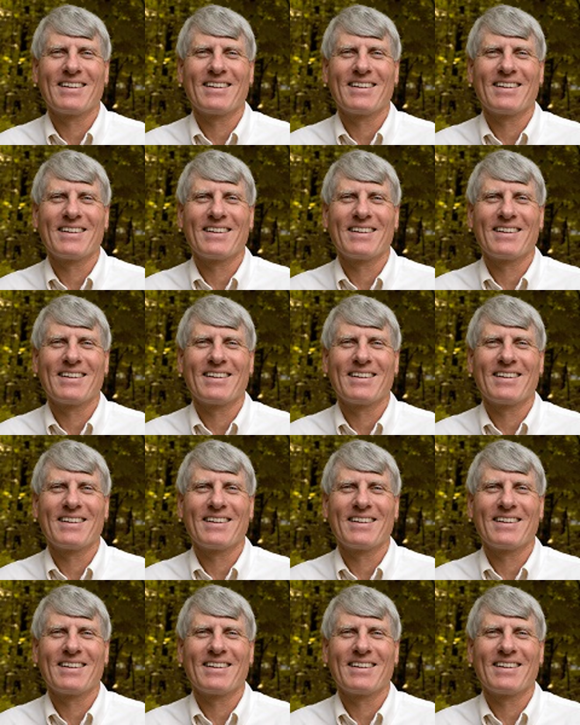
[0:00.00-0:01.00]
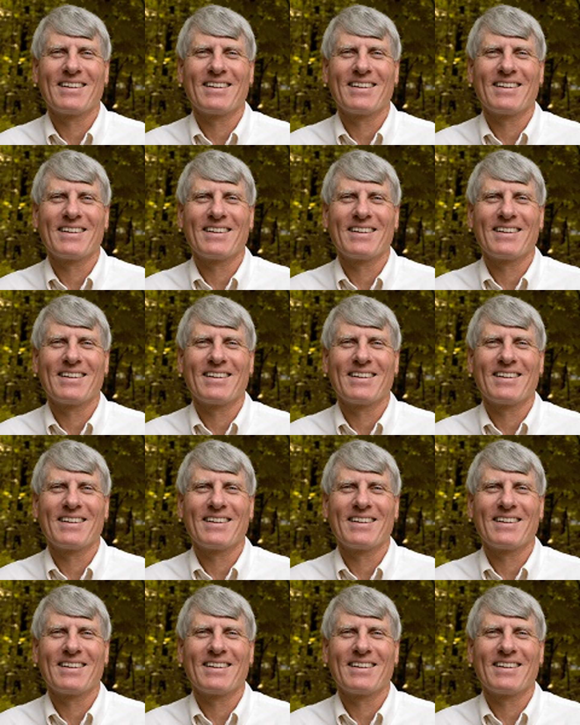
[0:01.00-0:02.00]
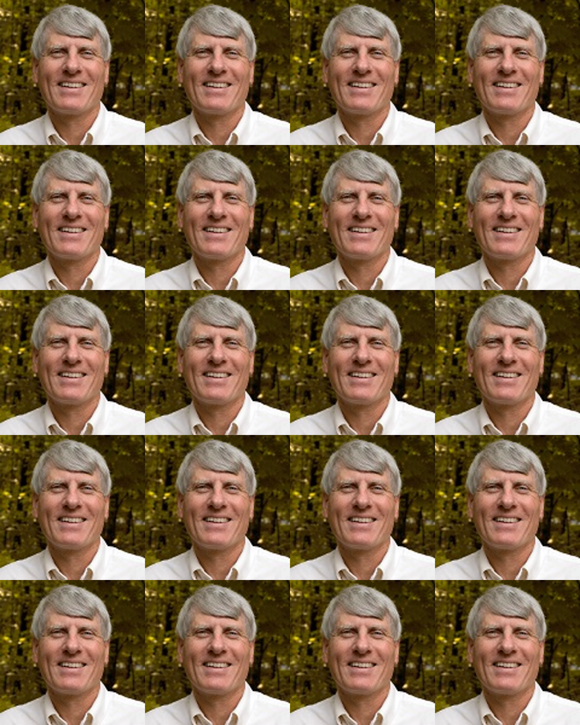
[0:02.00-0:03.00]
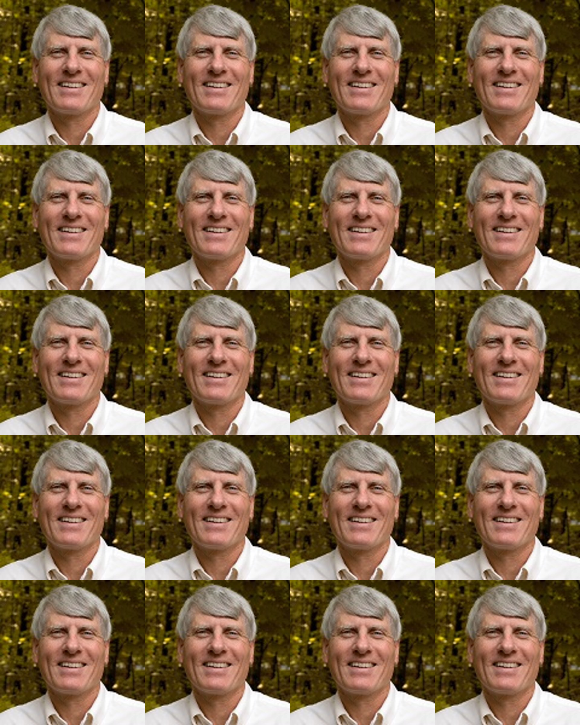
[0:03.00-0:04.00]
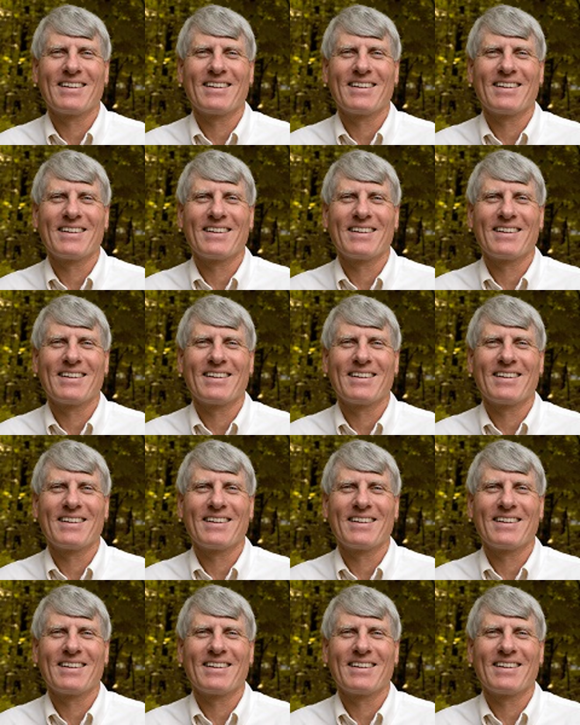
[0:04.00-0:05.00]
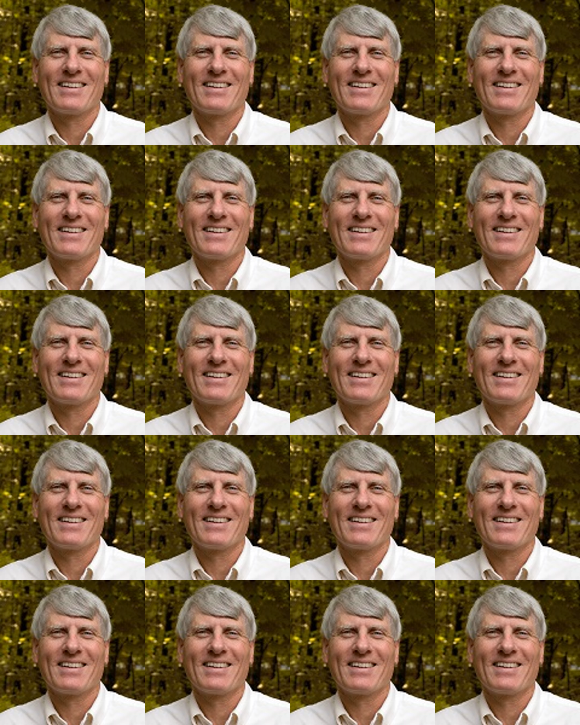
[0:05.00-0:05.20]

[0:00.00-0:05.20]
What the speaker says: The face doesn't move, so there is nothing to read.